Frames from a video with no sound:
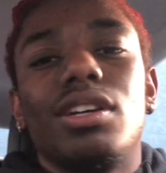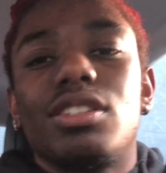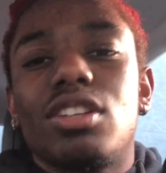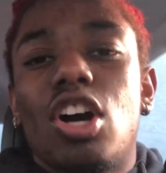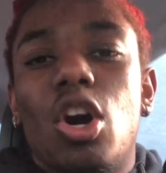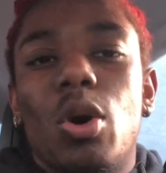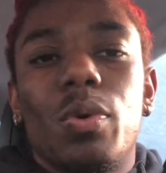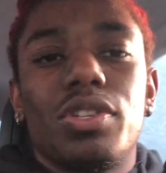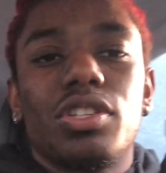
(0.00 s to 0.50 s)
It's
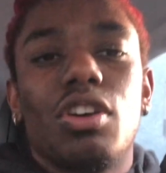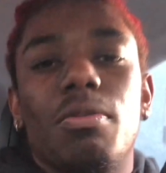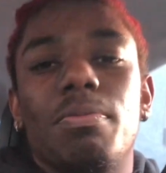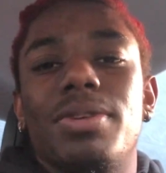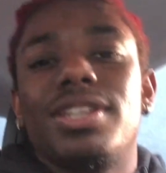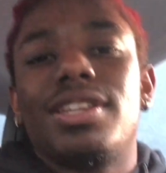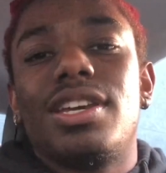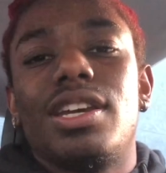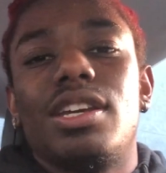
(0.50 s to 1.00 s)
always going to
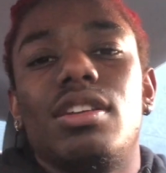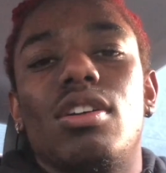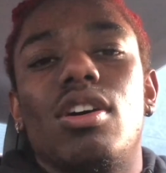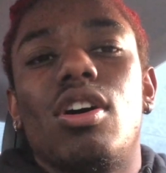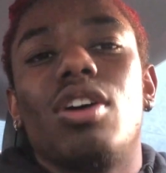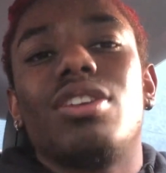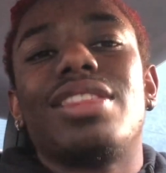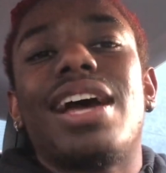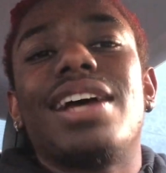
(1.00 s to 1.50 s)
be key,
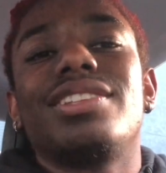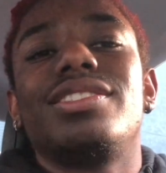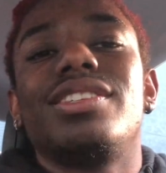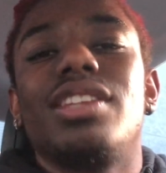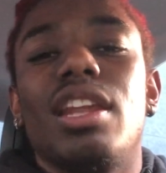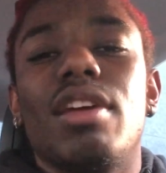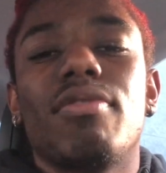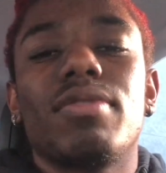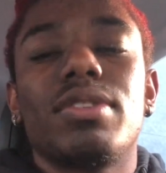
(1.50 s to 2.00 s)
dog. That's the
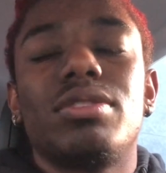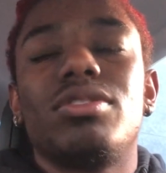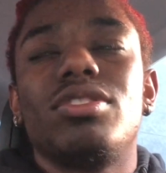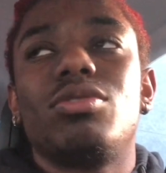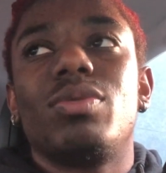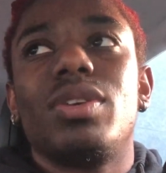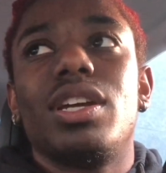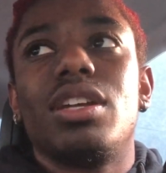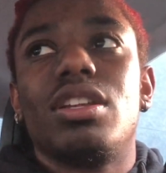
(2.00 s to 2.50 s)
difference
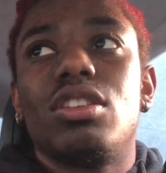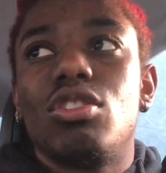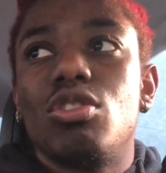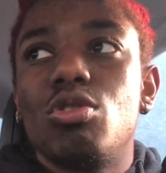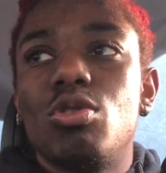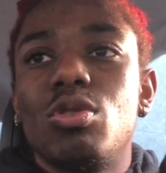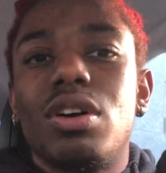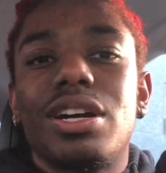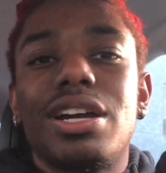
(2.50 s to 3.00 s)
between
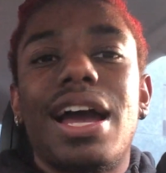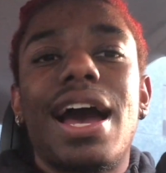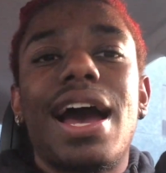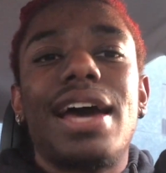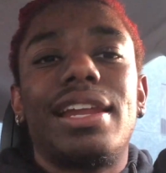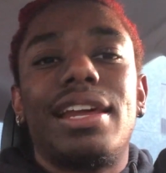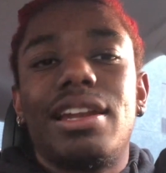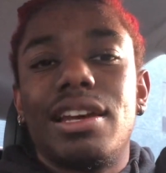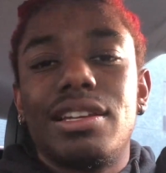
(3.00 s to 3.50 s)
you, a
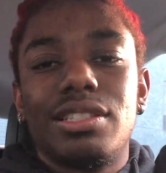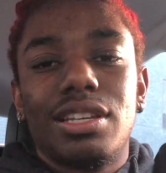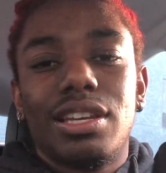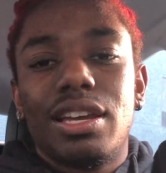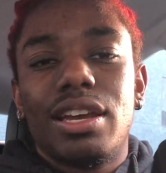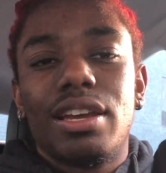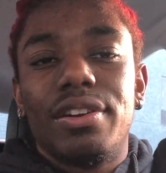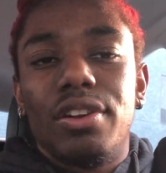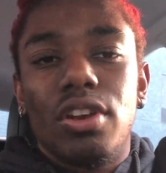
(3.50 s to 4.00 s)
guy that doesn't
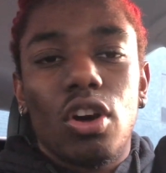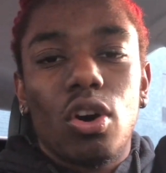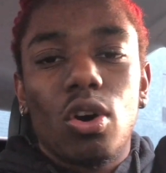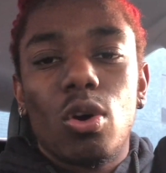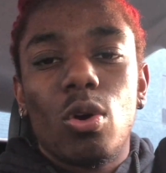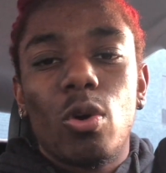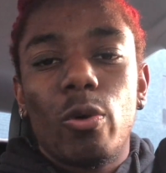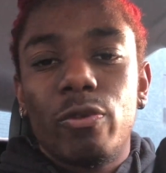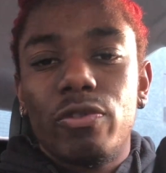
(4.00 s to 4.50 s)
get
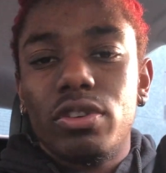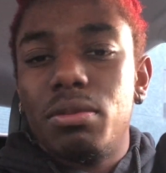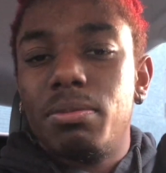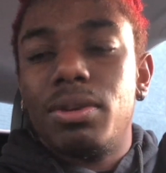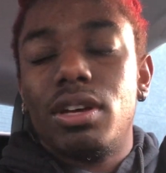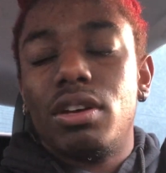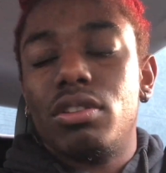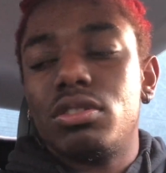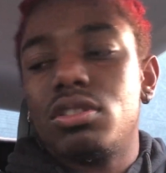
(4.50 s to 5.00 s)
no
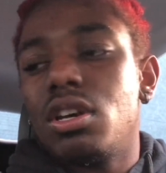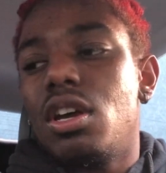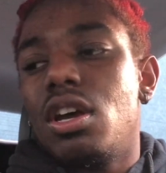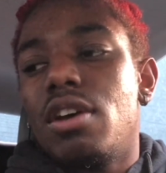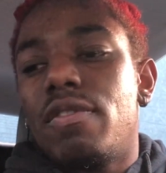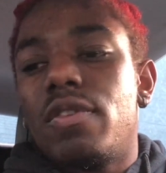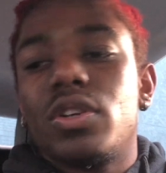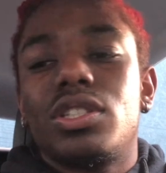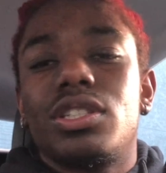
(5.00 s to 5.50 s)
females,
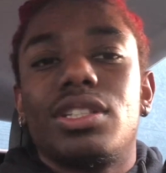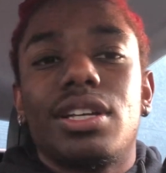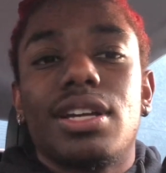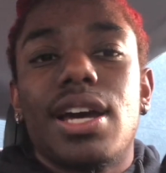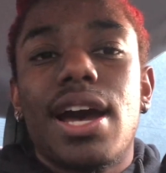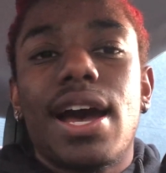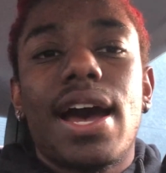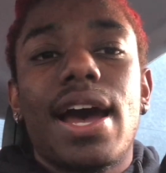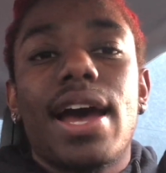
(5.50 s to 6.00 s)
versus a
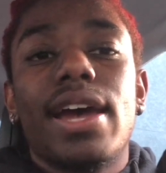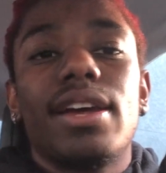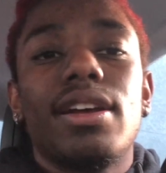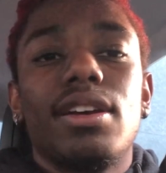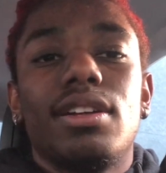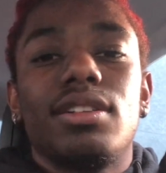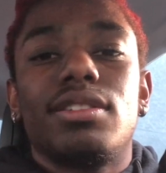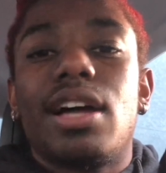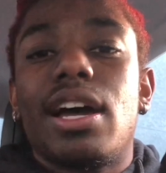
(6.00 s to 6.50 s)
guy
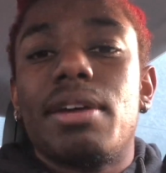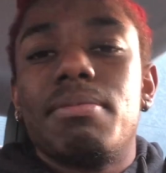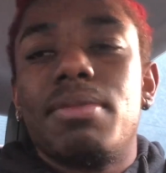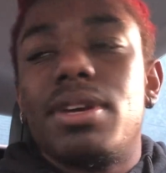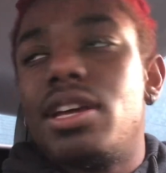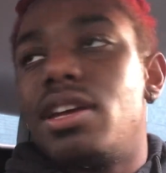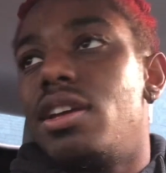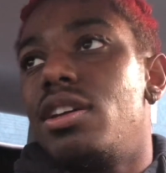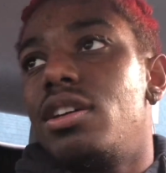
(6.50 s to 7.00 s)
like
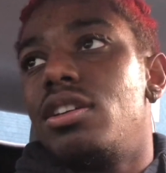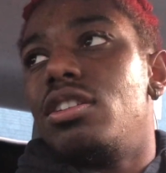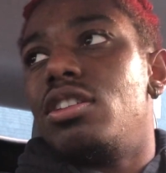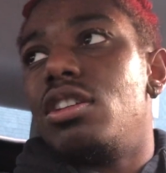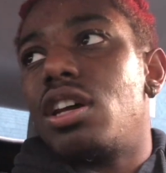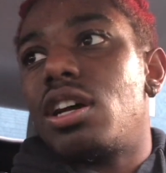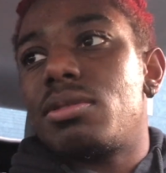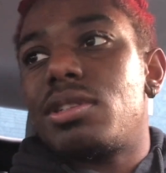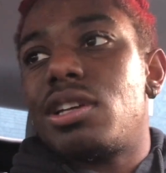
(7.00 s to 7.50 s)
me. You
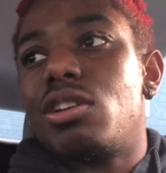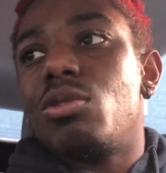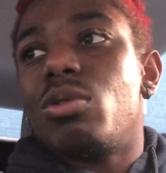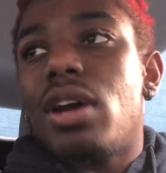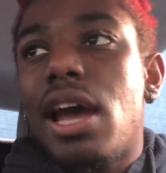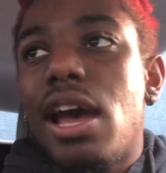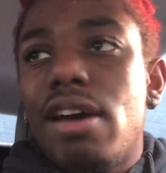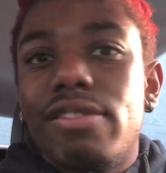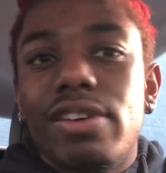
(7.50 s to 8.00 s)
know what I'm saying? Who
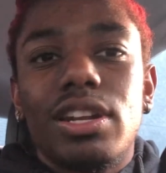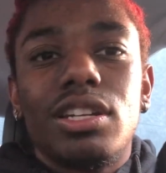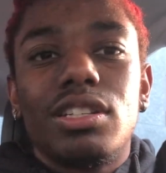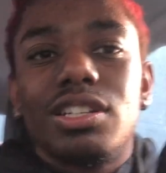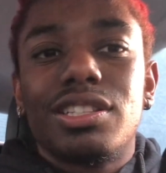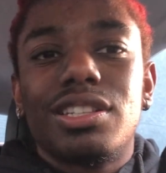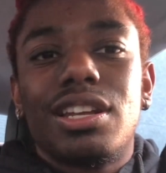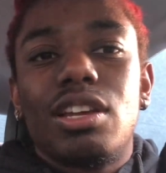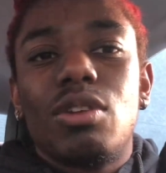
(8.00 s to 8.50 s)
can have any
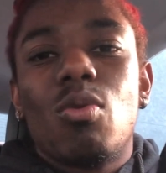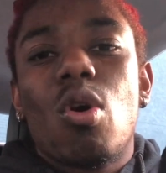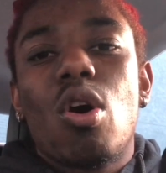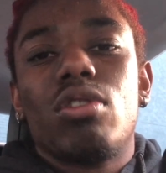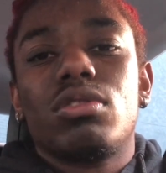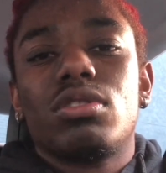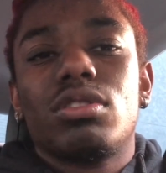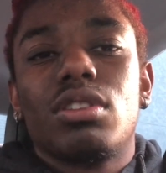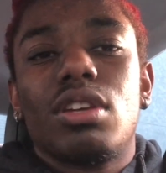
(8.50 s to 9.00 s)
chick that he
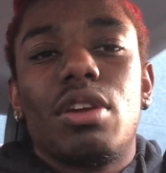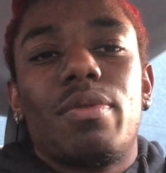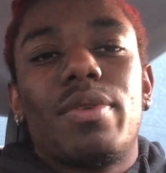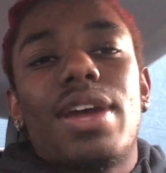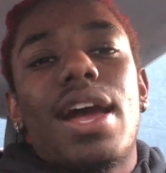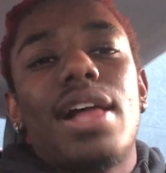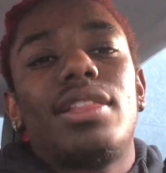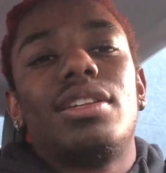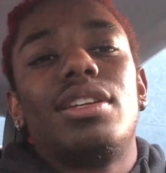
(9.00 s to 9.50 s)
wants in
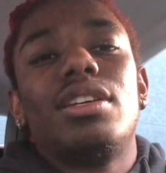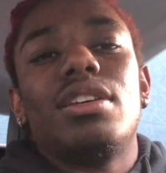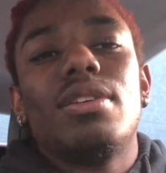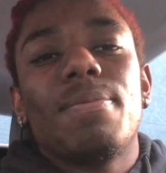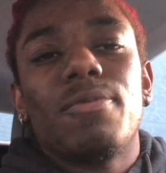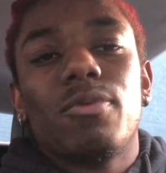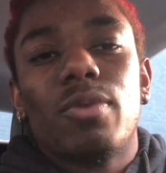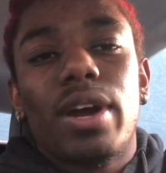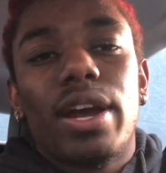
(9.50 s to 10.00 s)
reality,
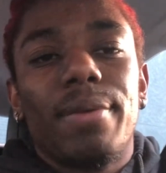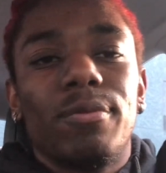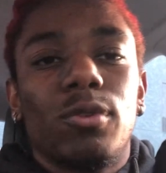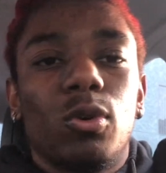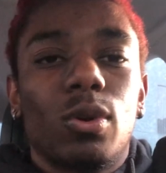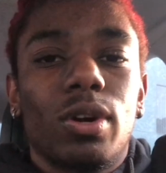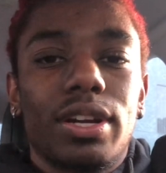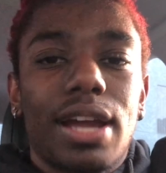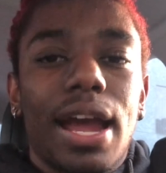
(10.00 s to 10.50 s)
right?
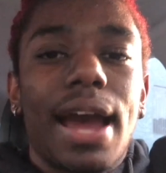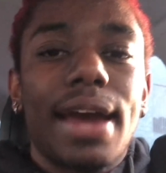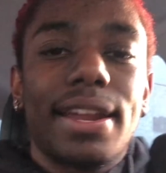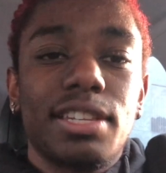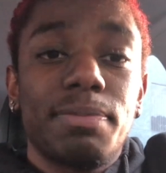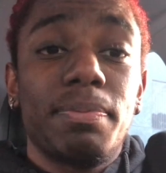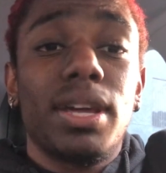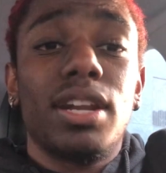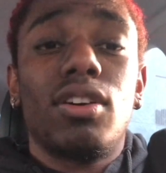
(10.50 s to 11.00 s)
Or a guy
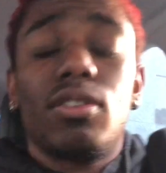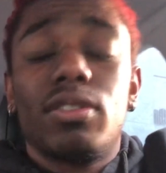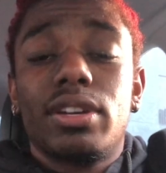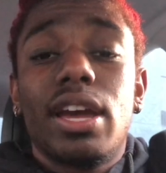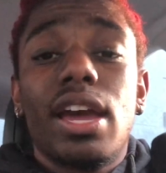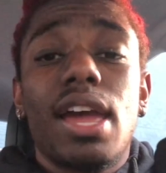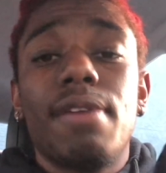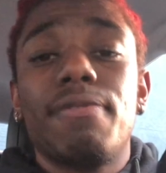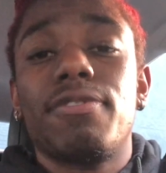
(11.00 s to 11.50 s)
that's been on
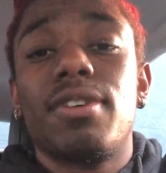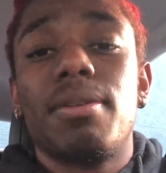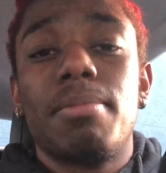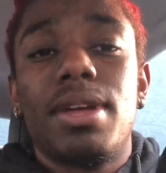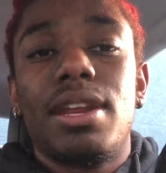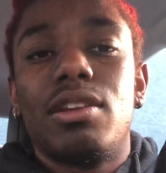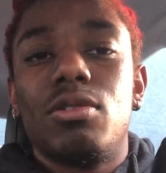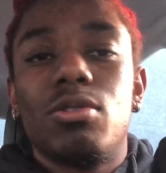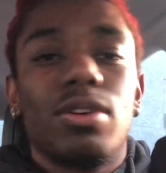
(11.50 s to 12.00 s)
game for a
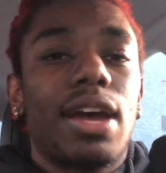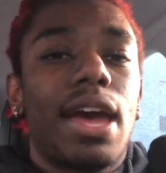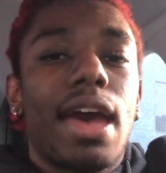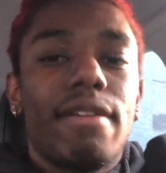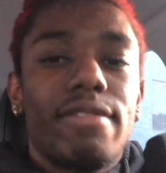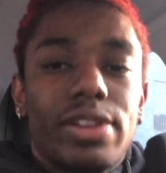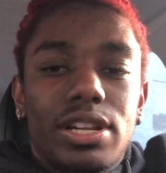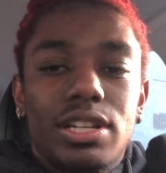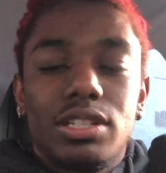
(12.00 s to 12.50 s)
minute who can
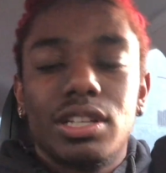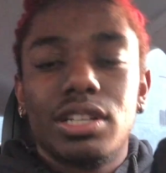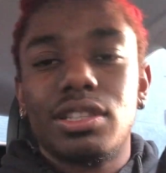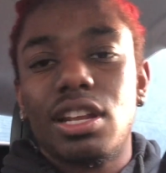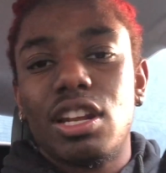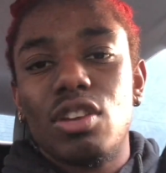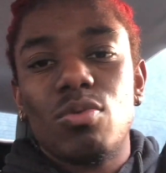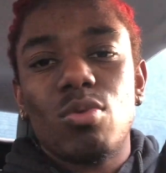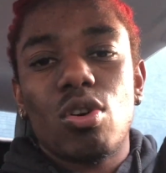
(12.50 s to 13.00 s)
have any chick
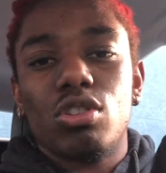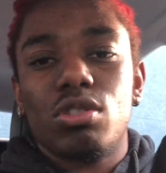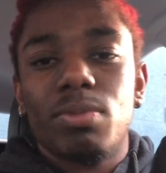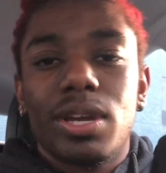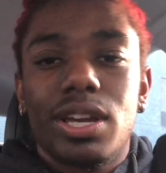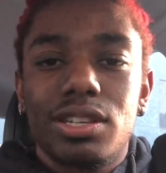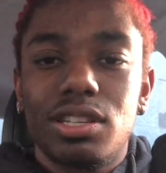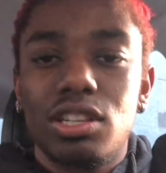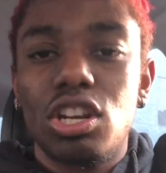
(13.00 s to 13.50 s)
that he wants
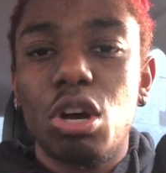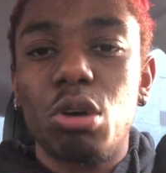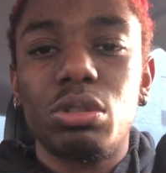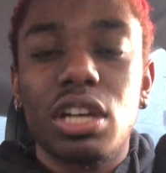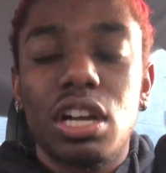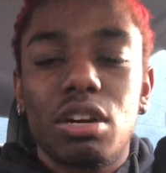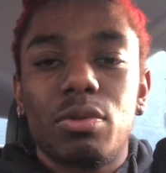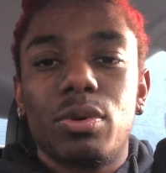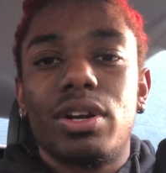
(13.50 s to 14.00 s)
because he knows
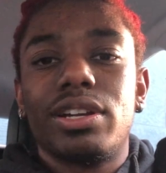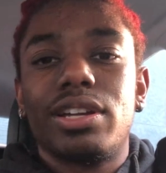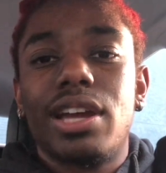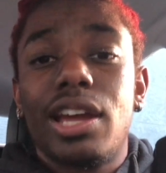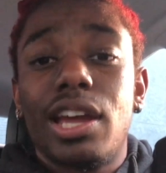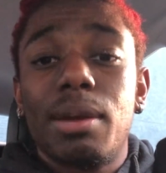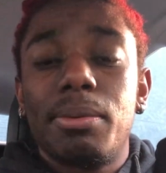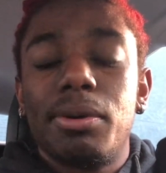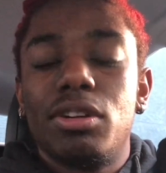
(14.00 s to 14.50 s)
how to run
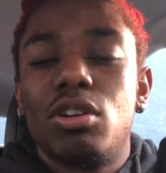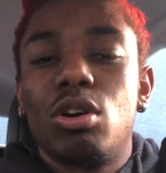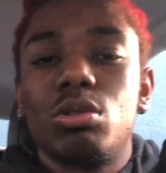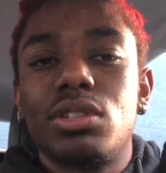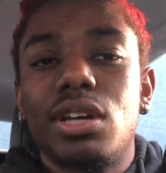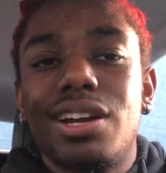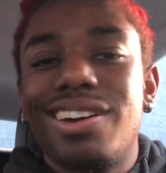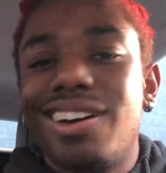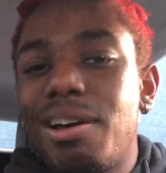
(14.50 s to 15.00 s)
game. He knows
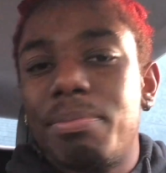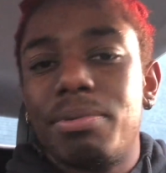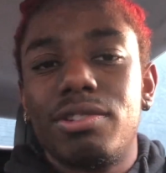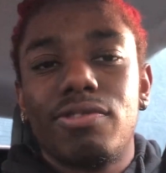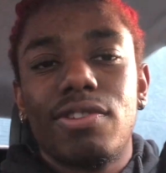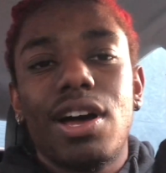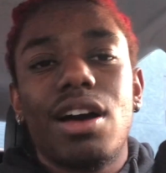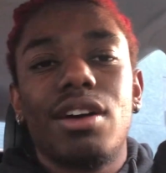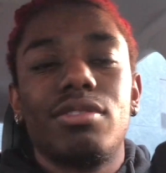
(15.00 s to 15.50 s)
how to up his
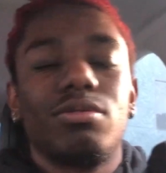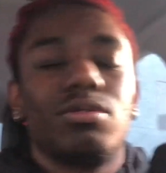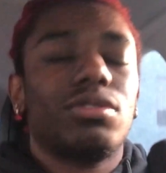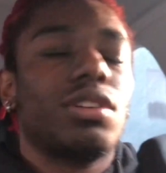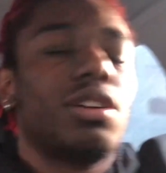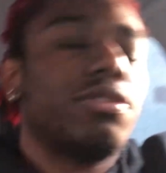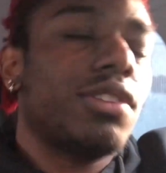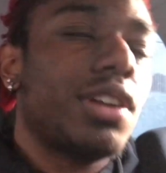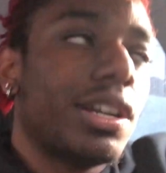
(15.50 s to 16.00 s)
volume and
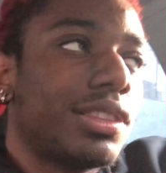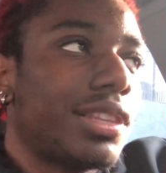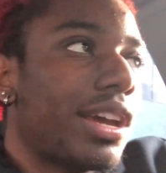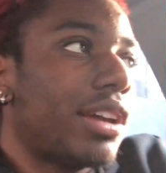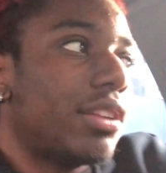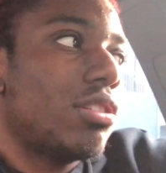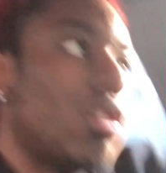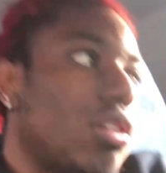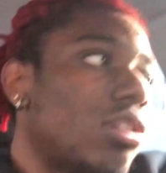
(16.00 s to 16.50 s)
stuff like
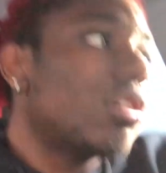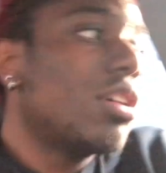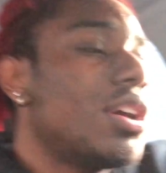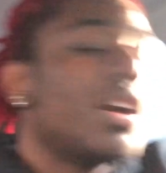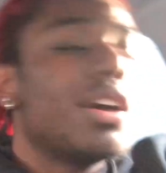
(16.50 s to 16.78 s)
that, dog.